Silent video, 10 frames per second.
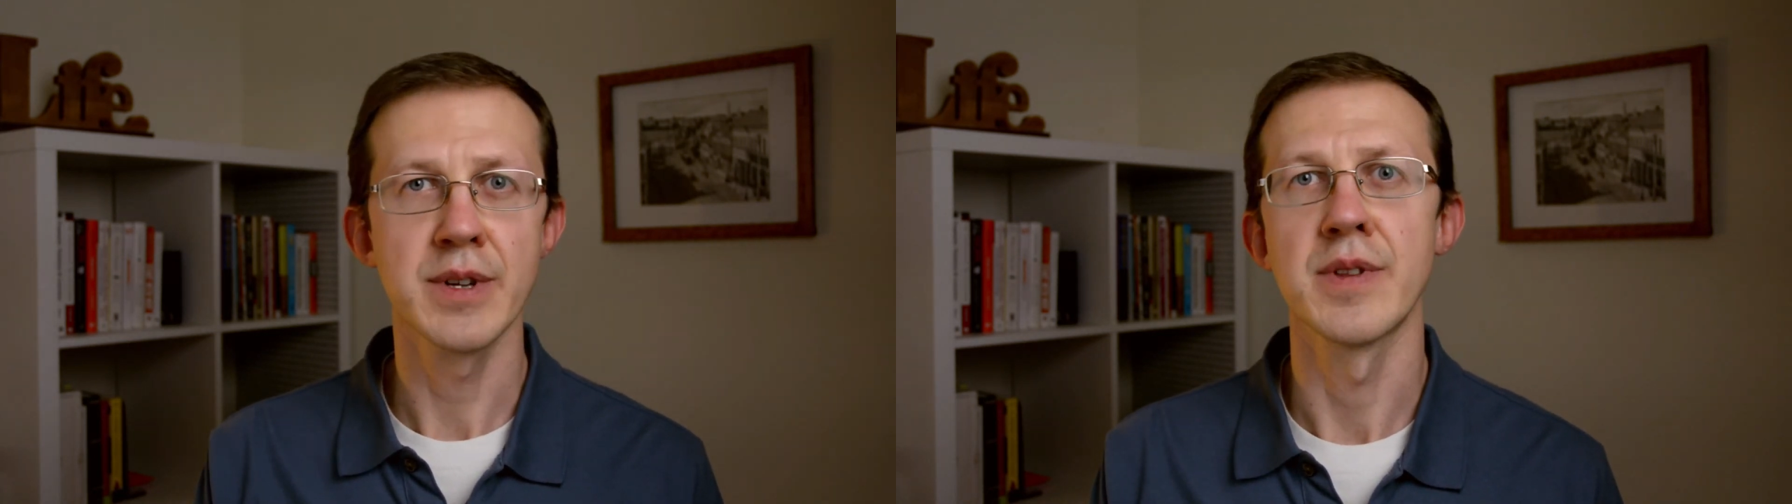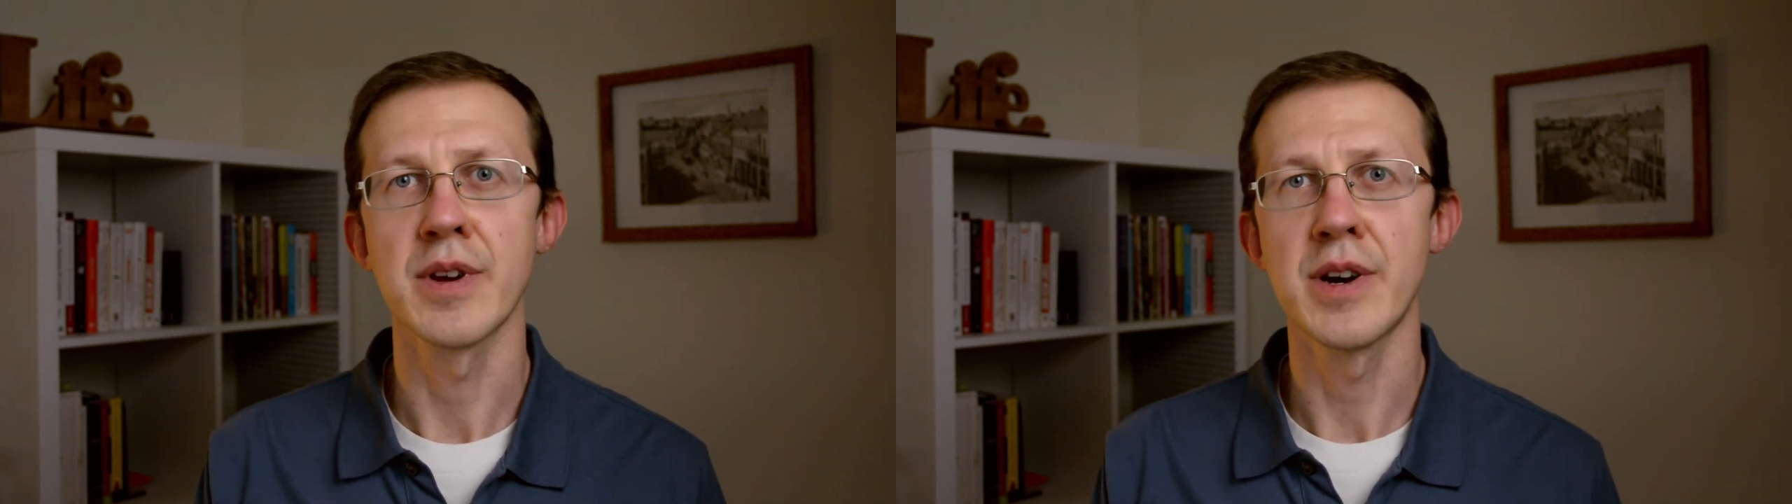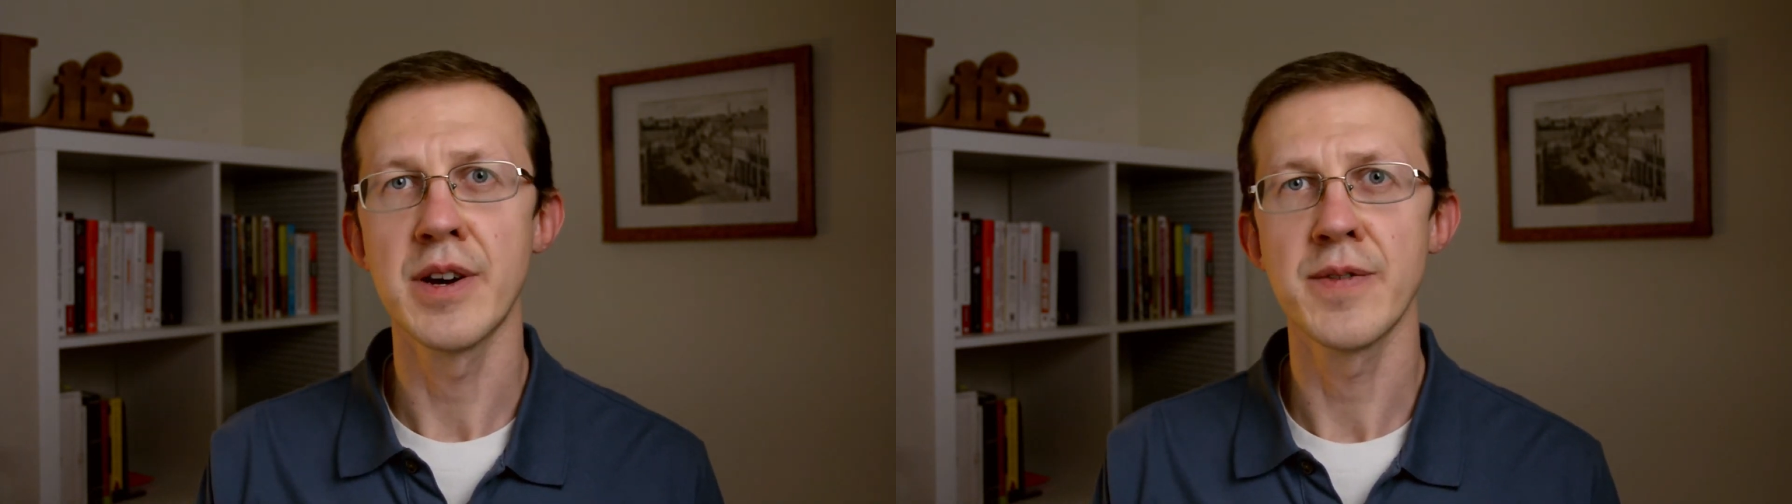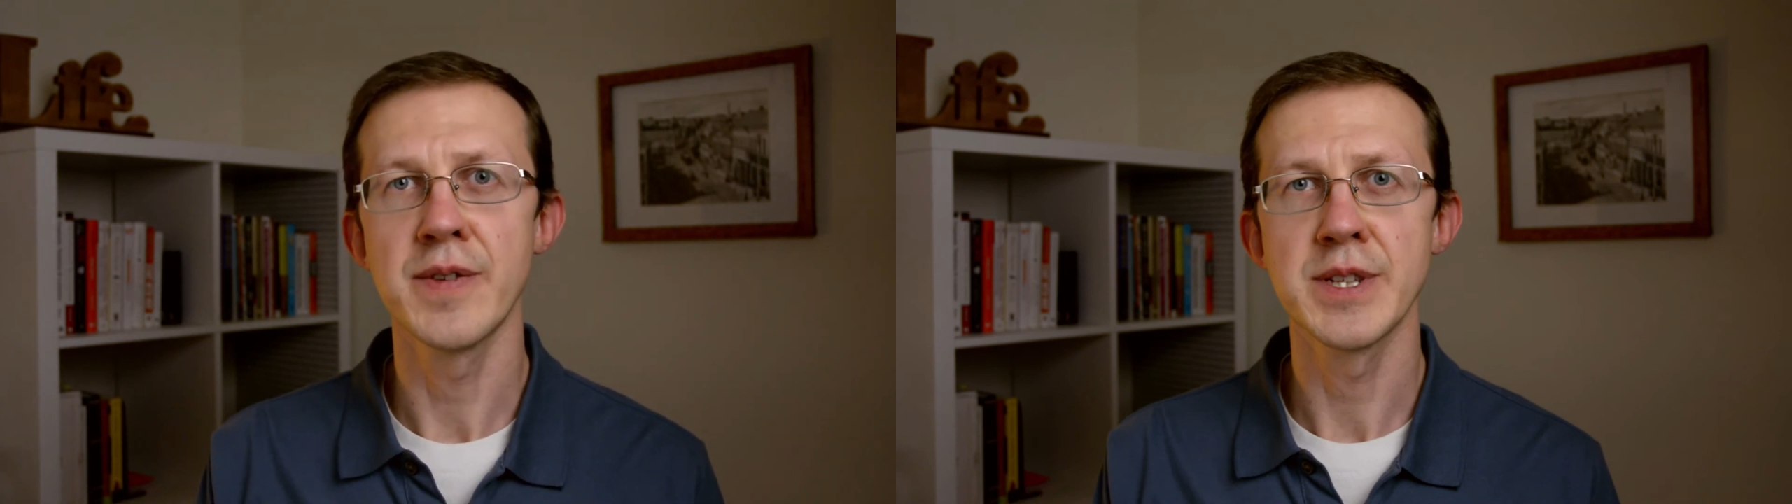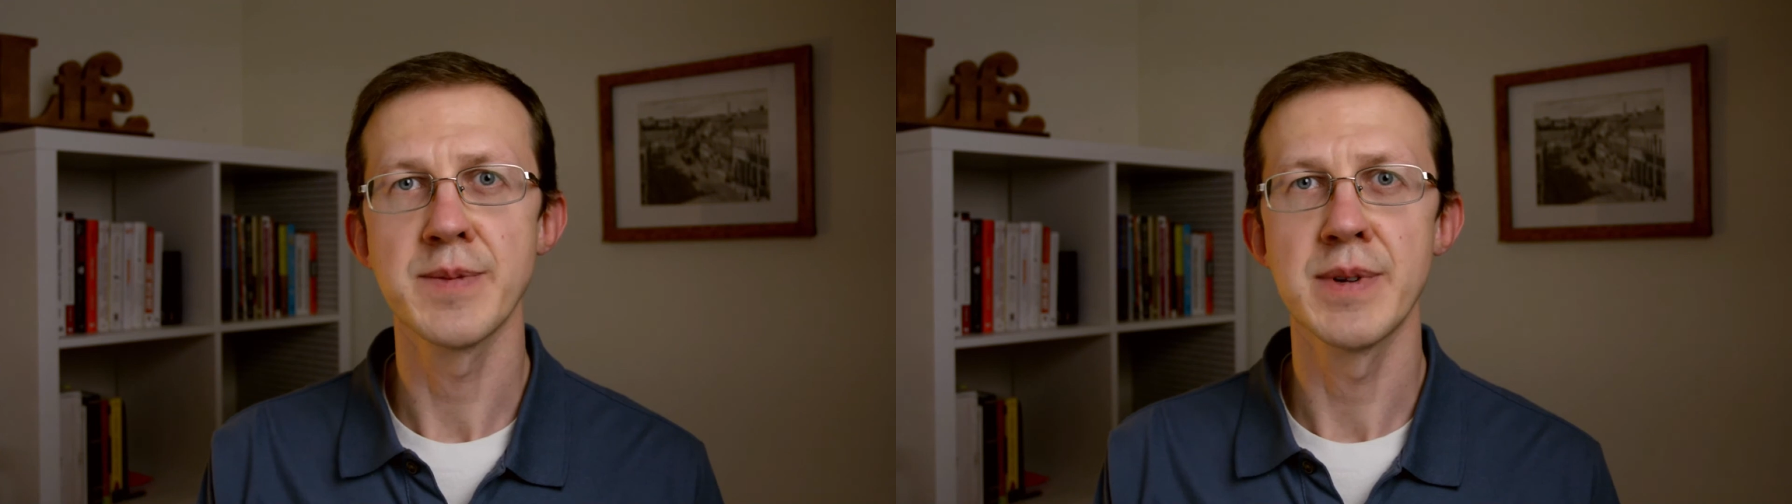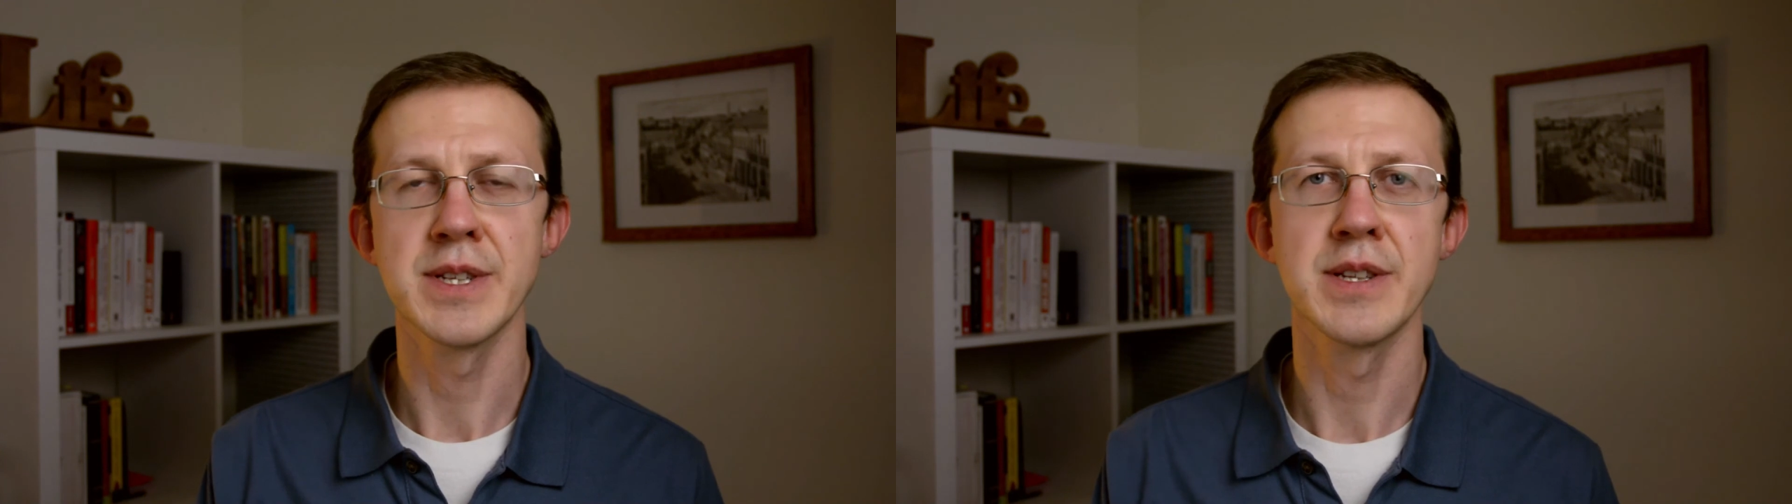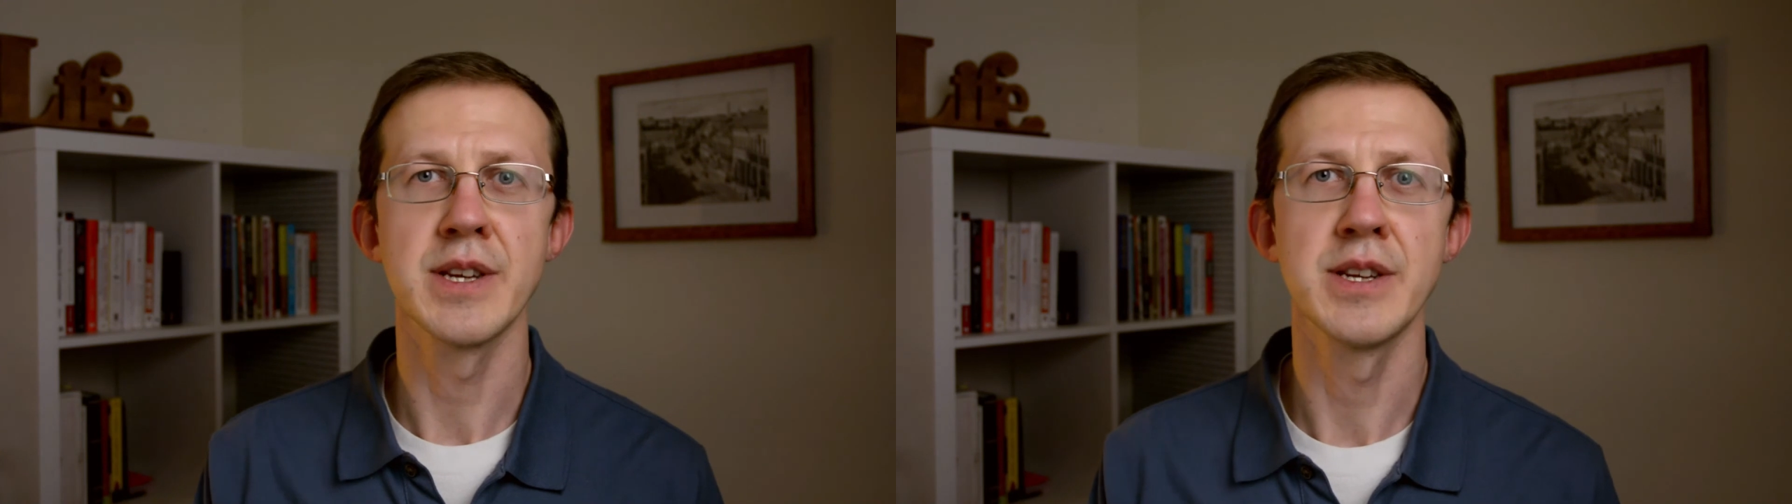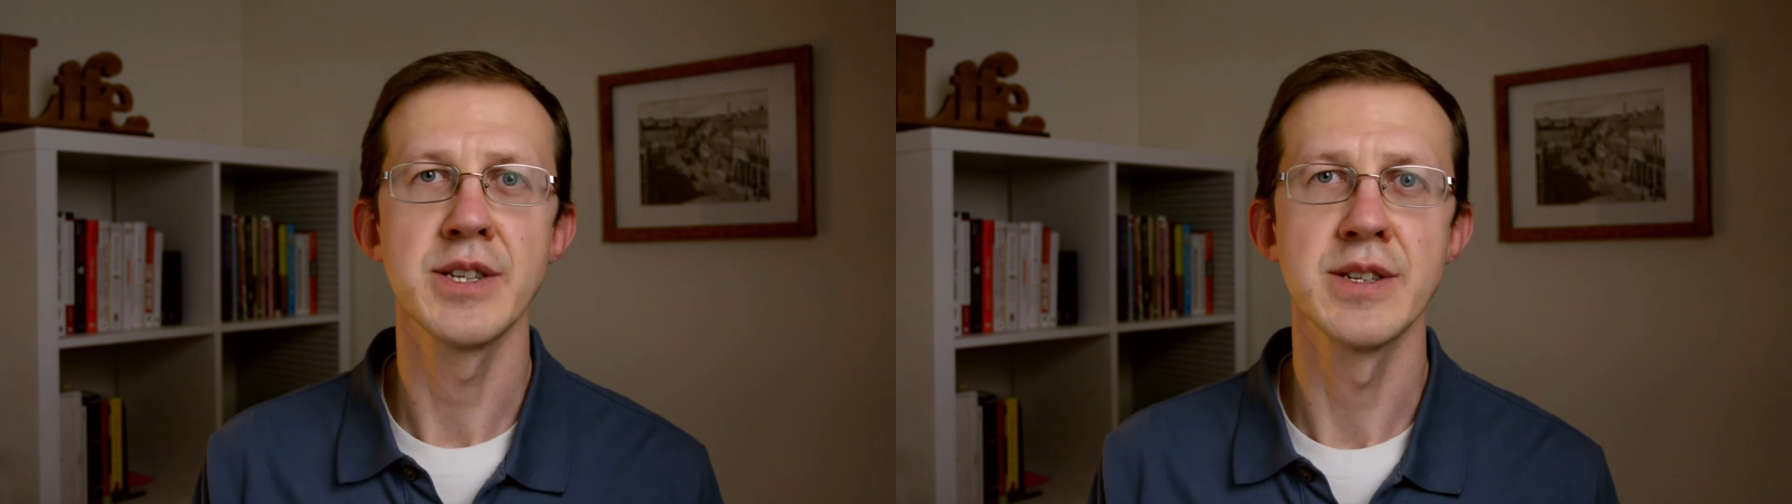conference
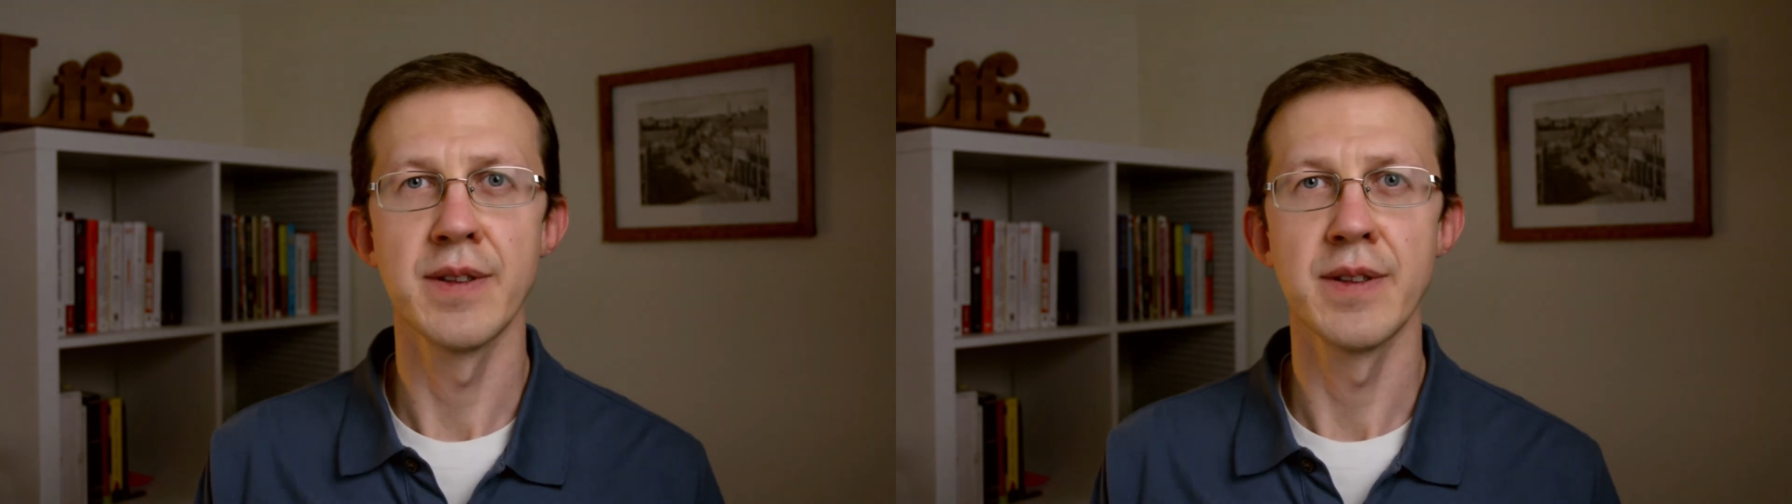presentations,